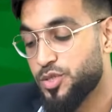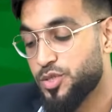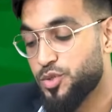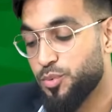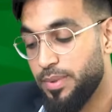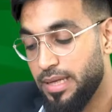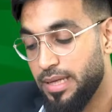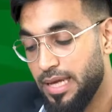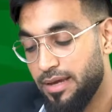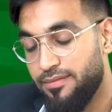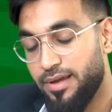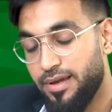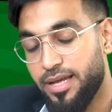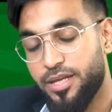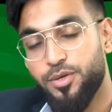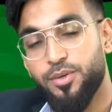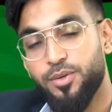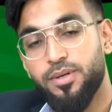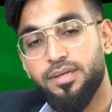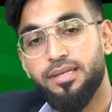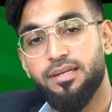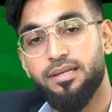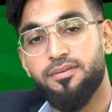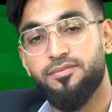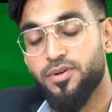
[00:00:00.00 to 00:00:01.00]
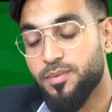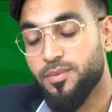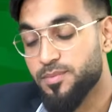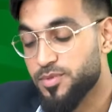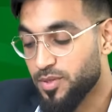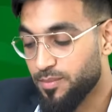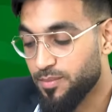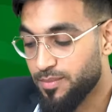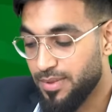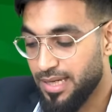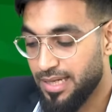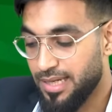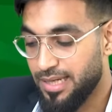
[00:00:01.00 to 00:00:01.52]
be evacuated from
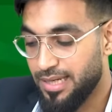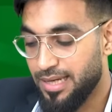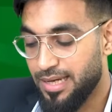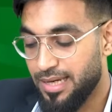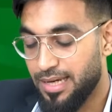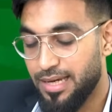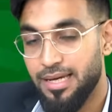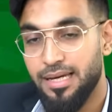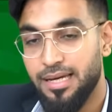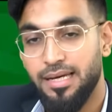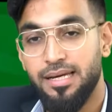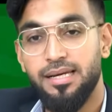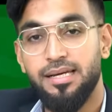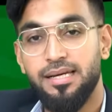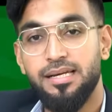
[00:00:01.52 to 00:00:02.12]
Somalia